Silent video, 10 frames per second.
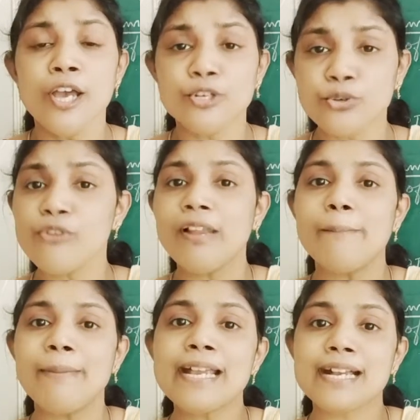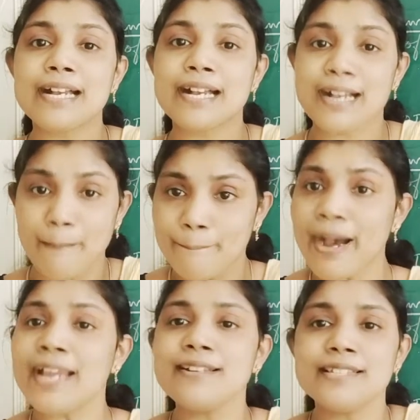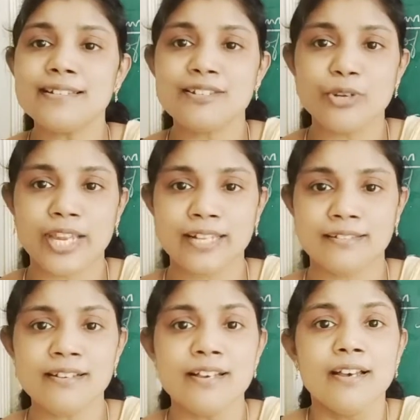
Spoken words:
two will be combined together,